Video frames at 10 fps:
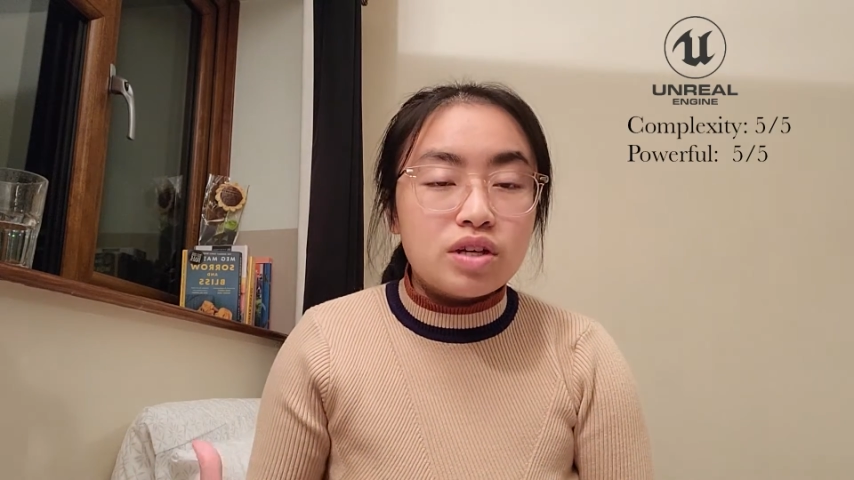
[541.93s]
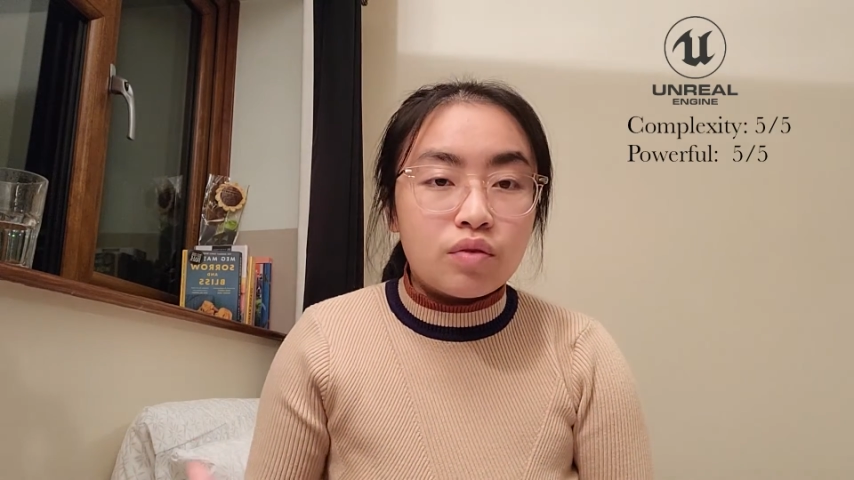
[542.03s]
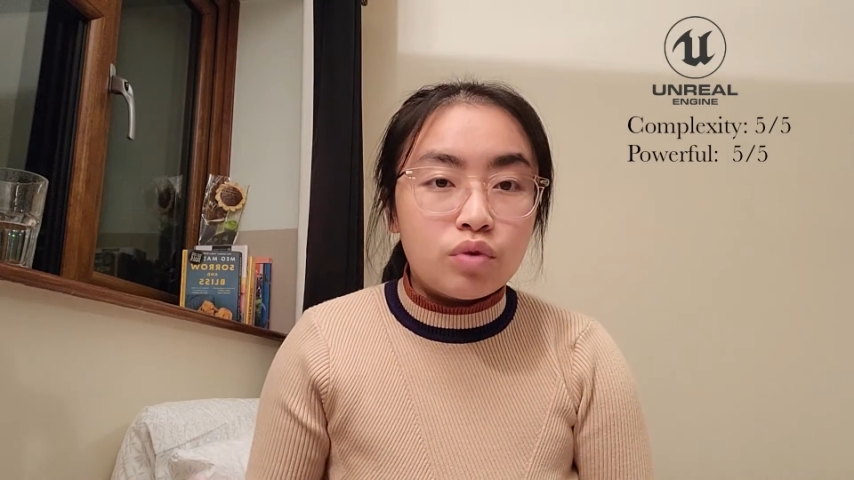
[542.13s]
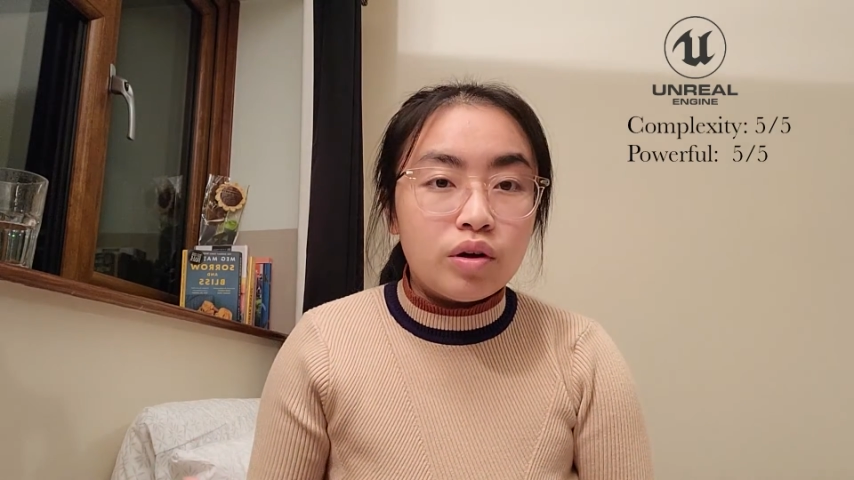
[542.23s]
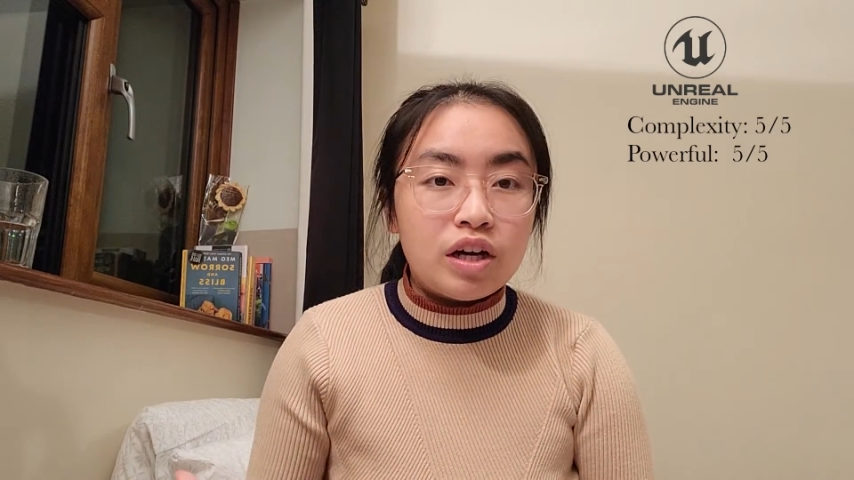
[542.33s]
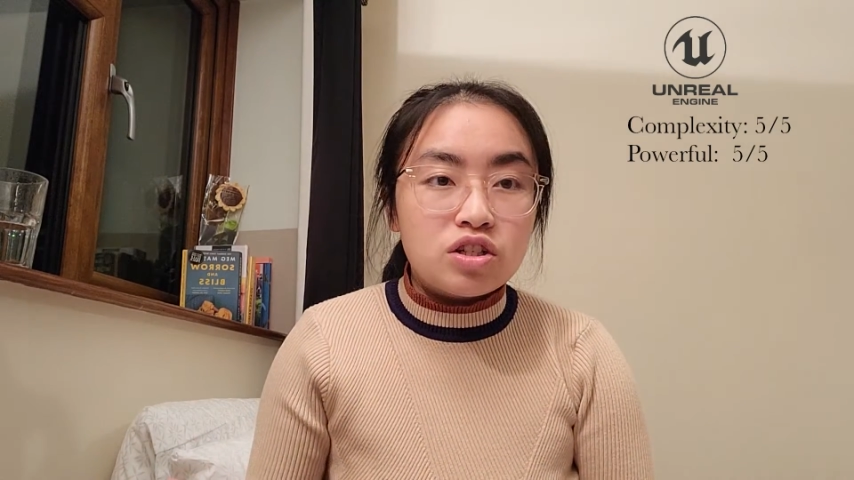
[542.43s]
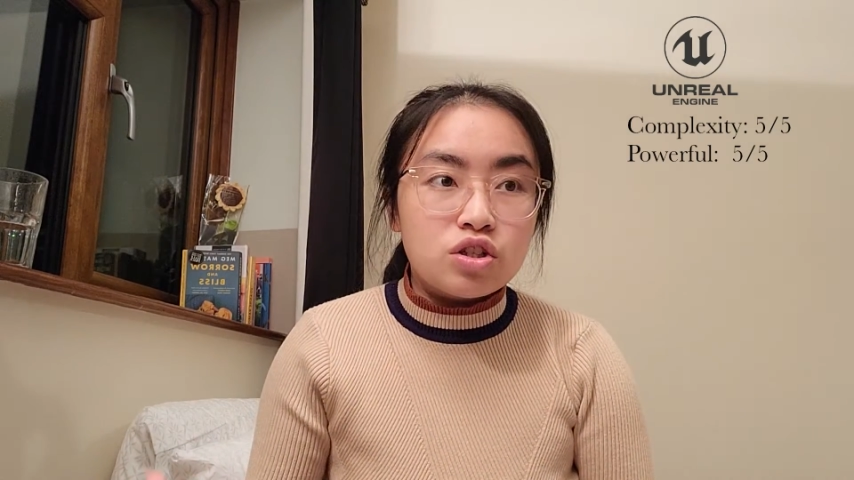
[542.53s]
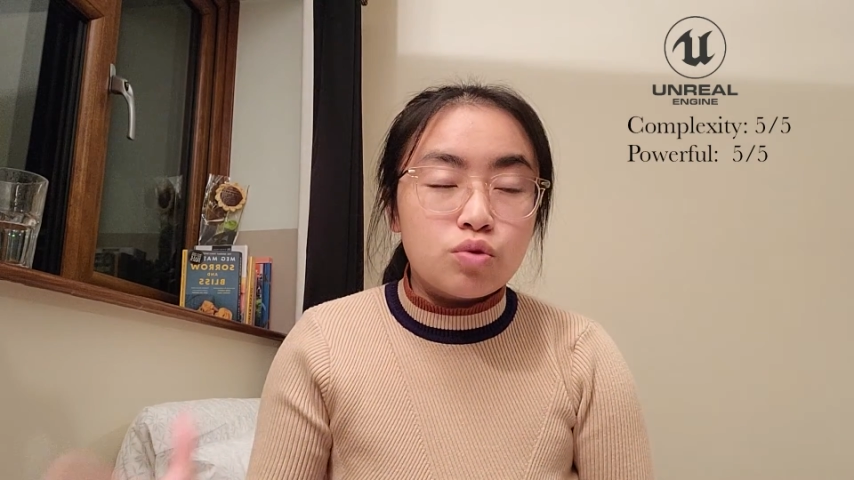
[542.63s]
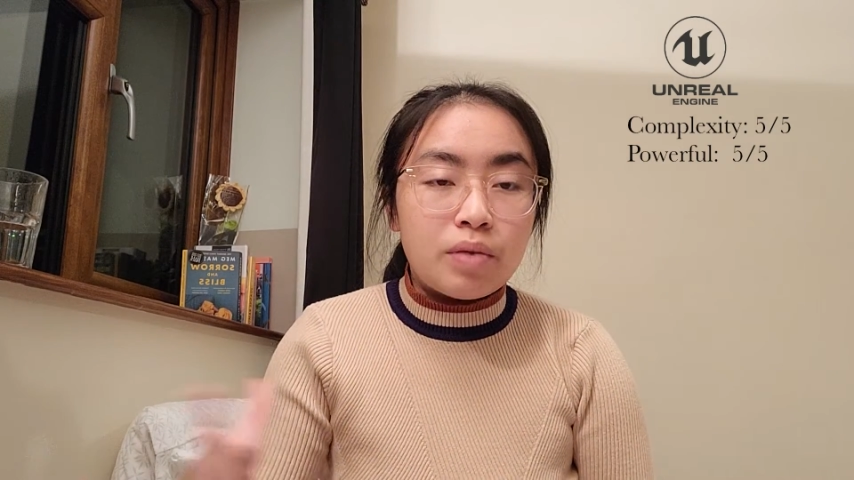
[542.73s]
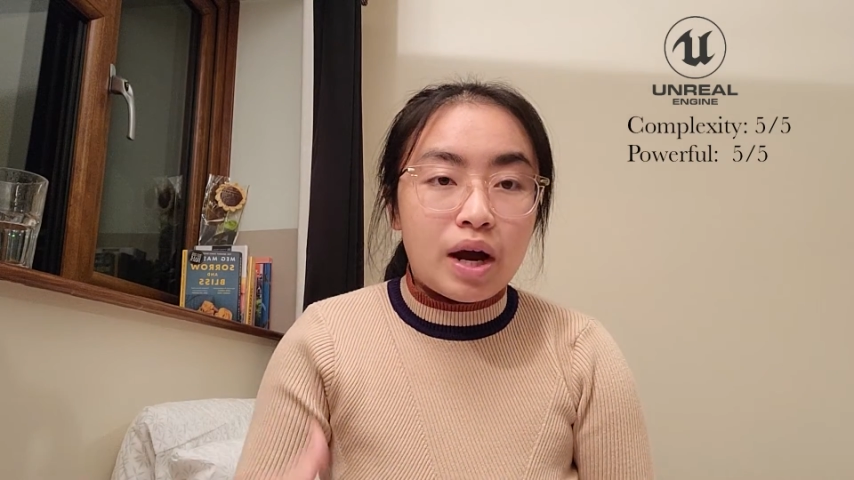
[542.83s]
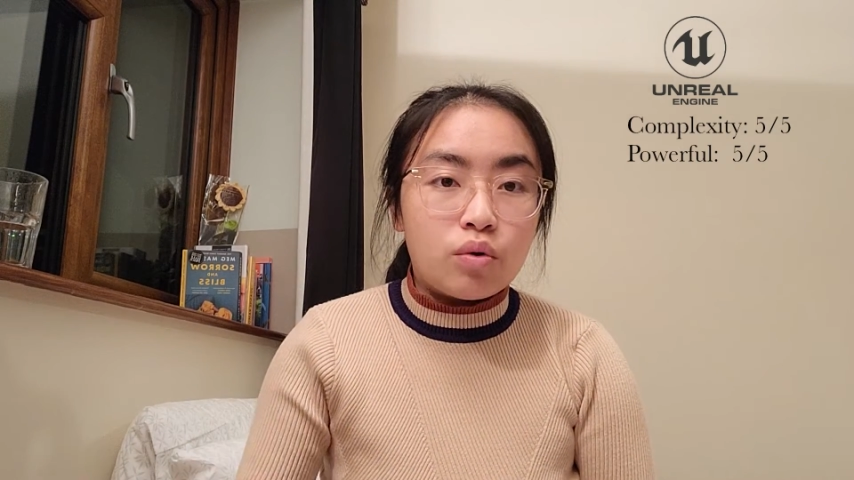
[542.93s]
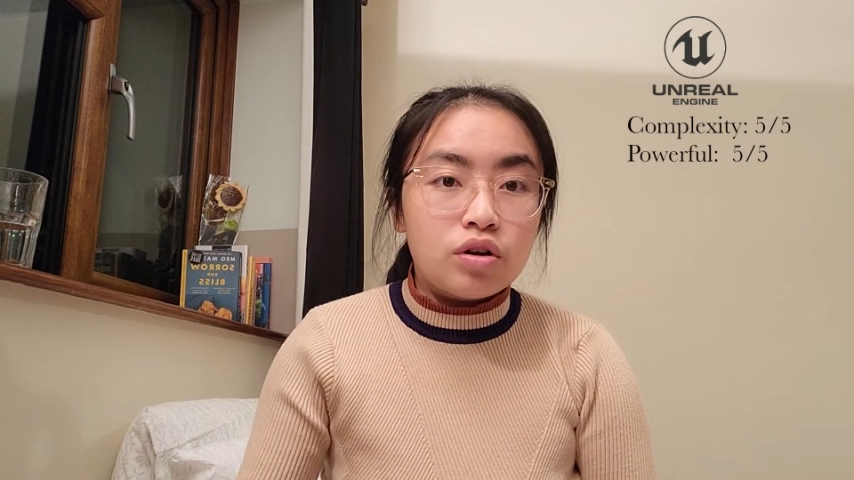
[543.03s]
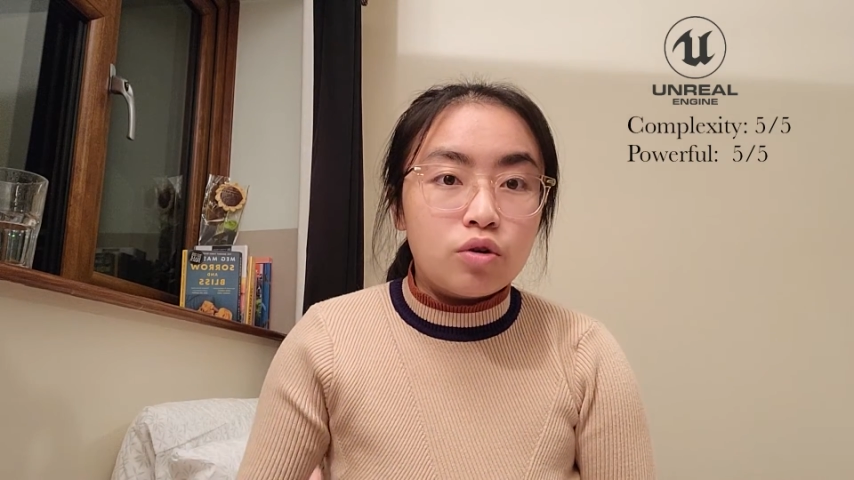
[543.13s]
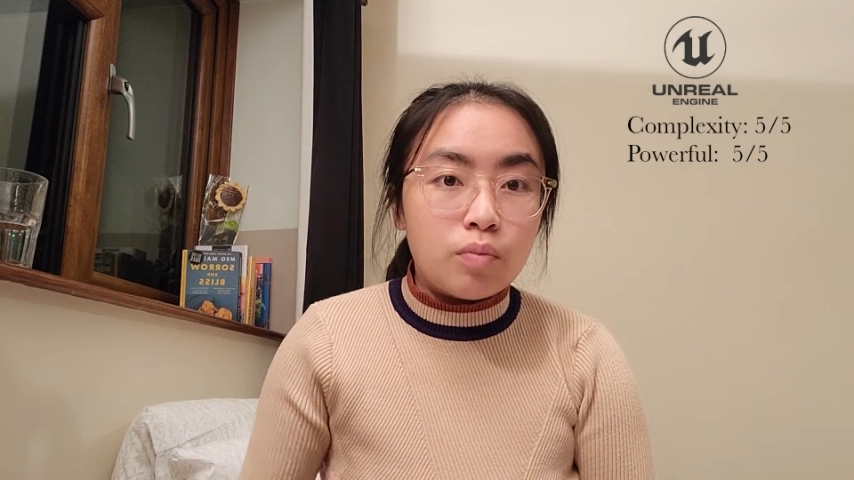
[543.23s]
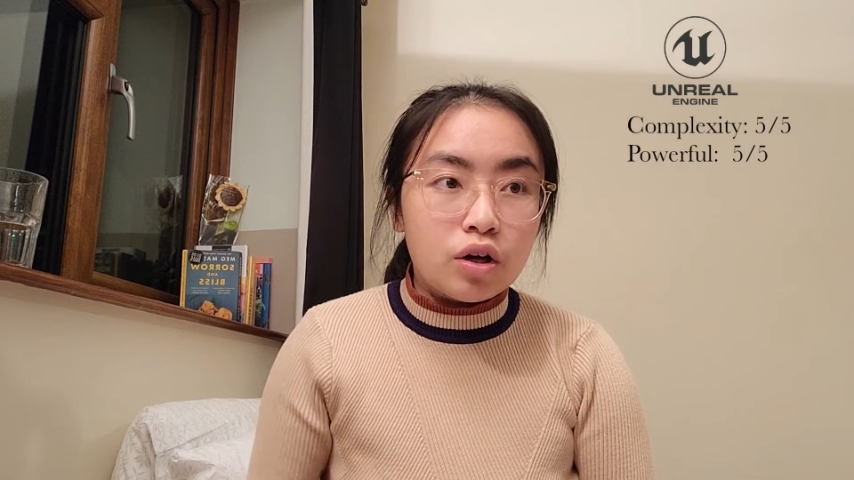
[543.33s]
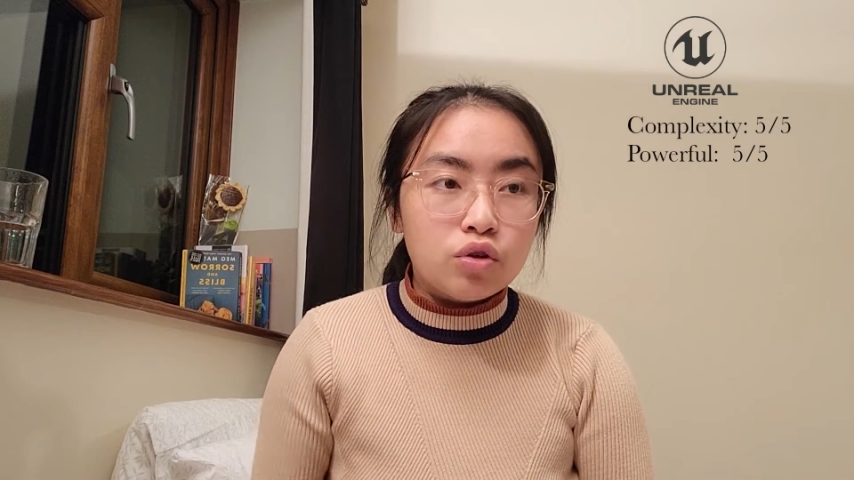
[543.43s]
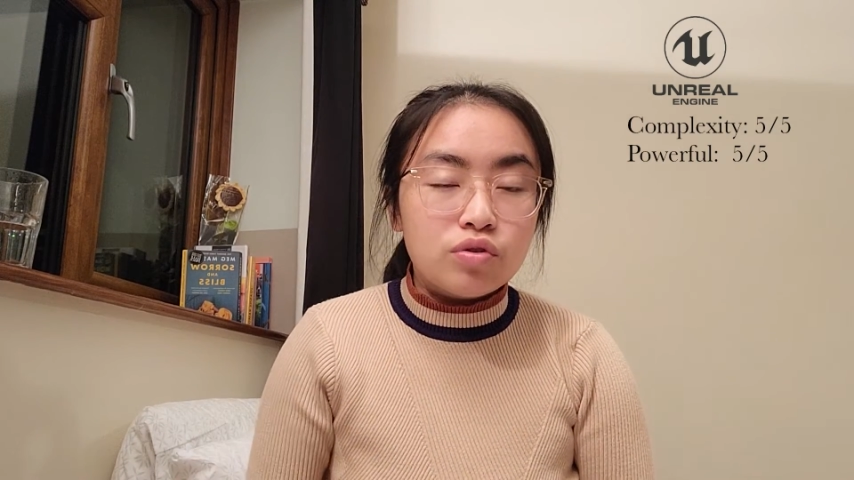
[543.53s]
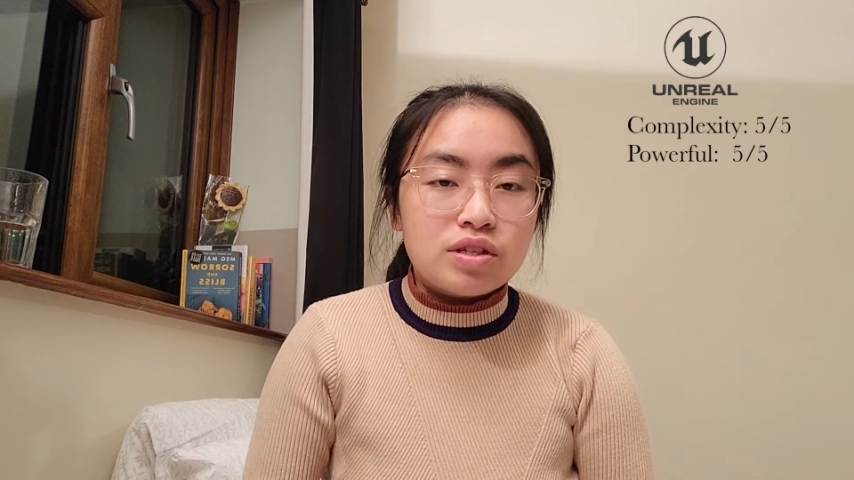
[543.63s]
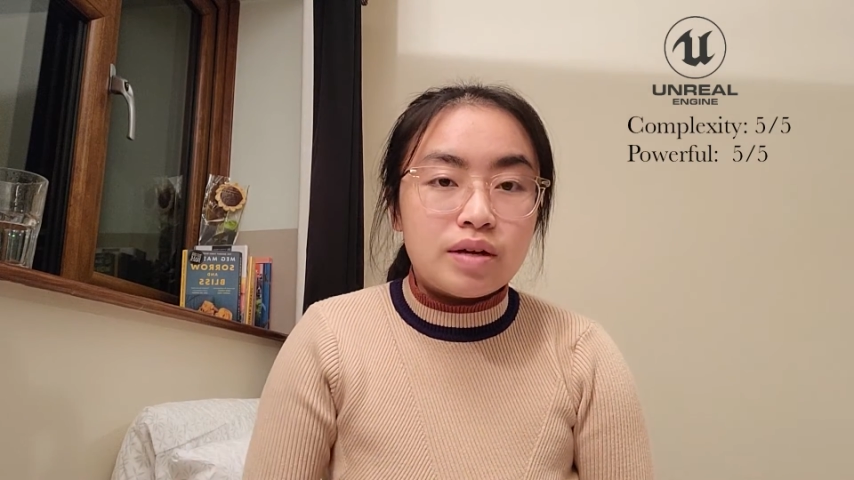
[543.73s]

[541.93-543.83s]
Unreal Engine to power their models